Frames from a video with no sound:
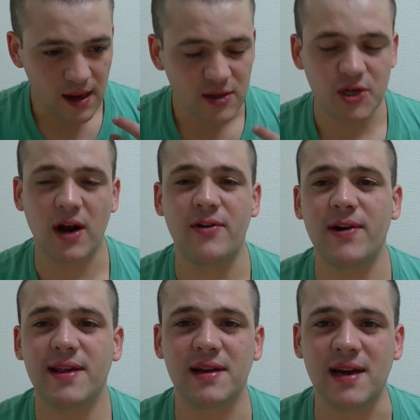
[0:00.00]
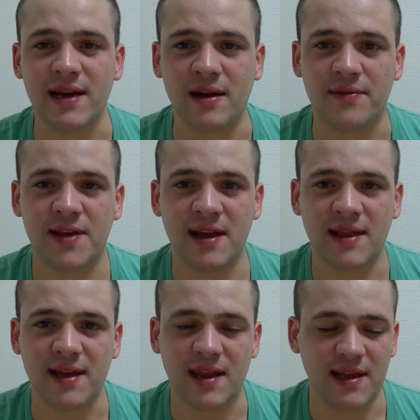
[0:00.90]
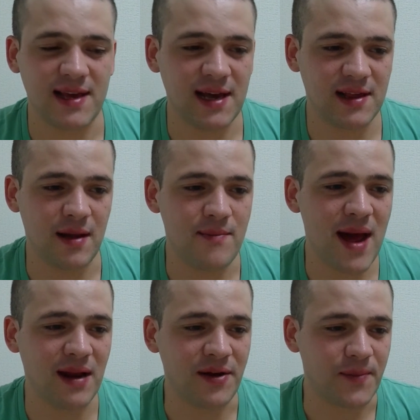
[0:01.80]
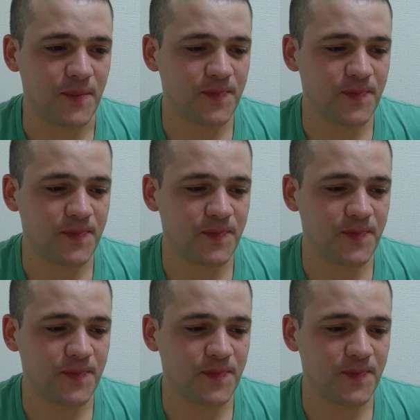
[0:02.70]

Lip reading: tried recently, I've said they taste like melon.